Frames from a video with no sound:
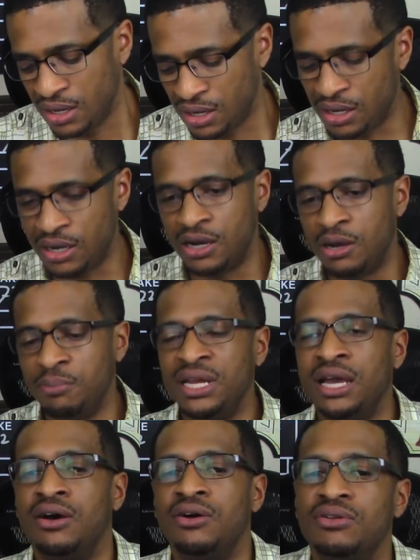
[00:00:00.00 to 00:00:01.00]
Um,
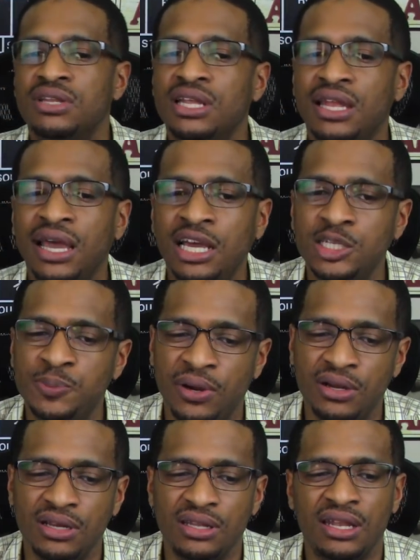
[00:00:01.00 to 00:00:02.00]
now the last
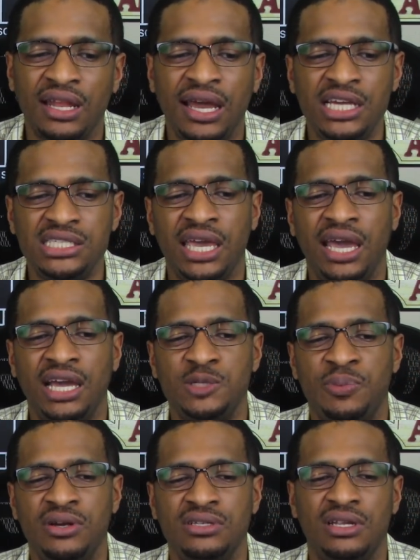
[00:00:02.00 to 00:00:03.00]
per- the last cast
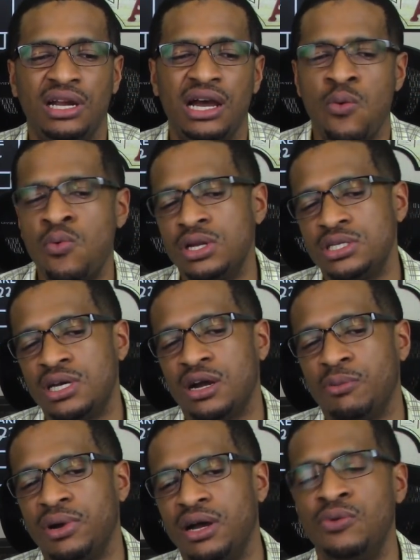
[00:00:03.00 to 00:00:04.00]
person that I want to talk
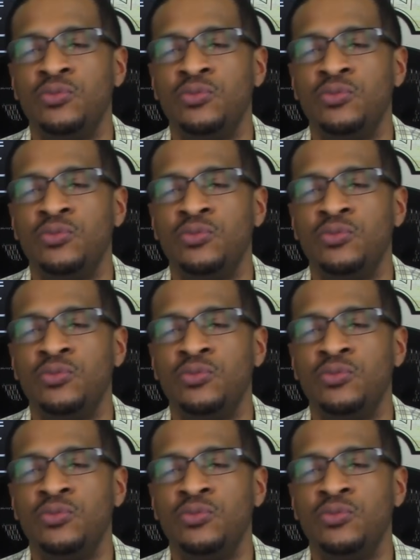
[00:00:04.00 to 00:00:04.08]
about.